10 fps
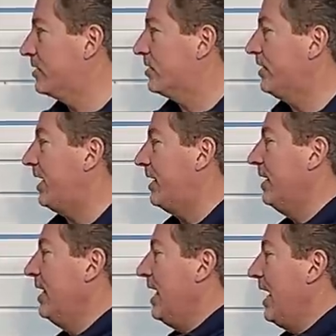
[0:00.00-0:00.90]
It's going to
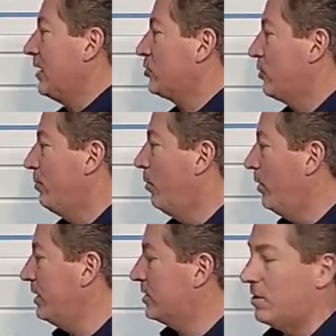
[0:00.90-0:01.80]
get extra
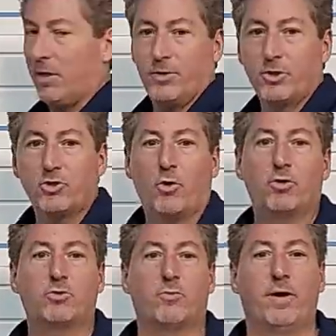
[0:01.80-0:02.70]
points on the
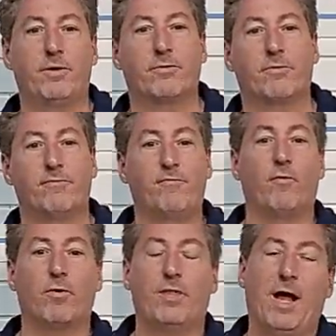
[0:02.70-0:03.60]
ChargerRater
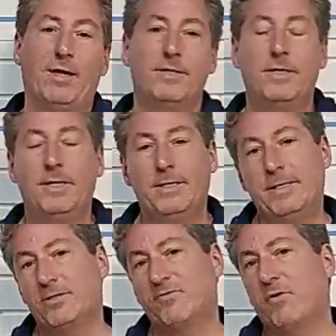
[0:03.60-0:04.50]
for that.
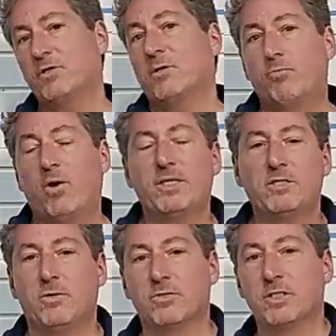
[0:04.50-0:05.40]
Now, as far as the price
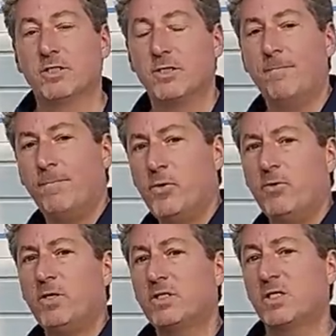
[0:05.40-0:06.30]
goes, it's
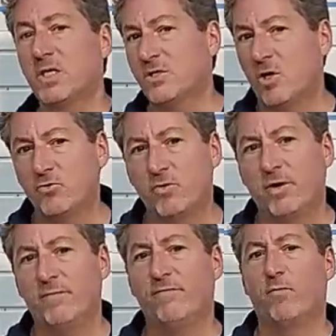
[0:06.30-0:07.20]
unit
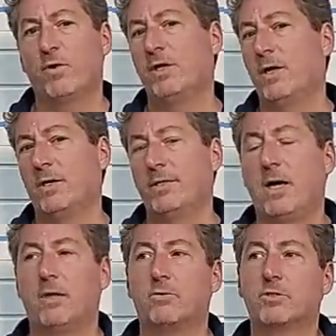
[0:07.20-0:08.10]

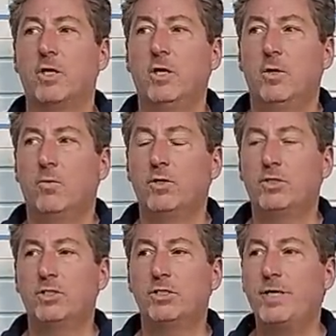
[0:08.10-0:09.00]
$649,
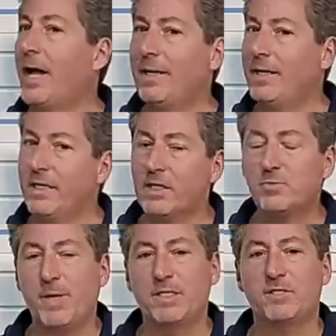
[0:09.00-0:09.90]
which is not
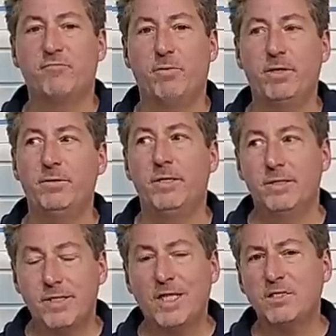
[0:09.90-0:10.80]
inexpensive, but
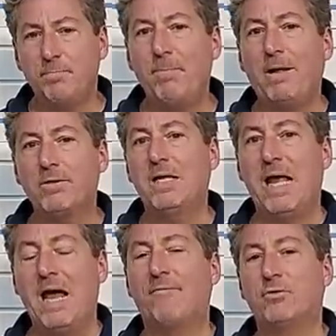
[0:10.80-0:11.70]
that's about
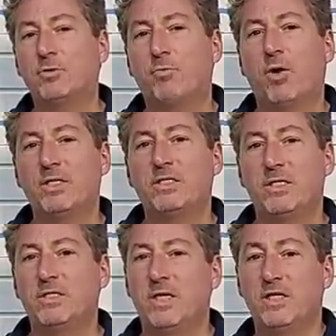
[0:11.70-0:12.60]
the average price
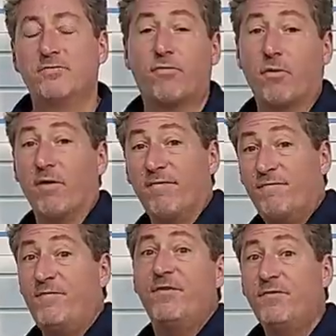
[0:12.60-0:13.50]
these days for a
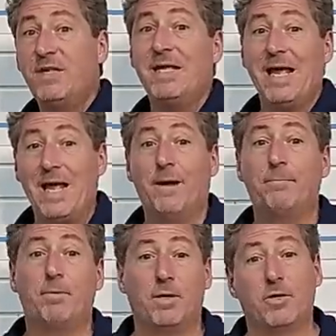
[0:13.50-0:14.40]
50
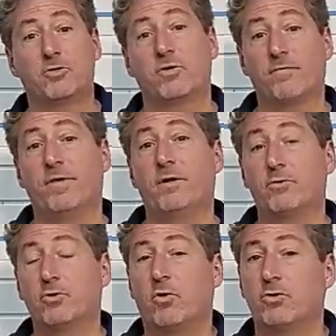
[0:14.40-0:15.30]
amp electric
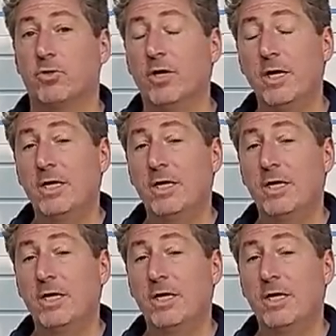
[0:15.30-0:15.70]
vehicle charger.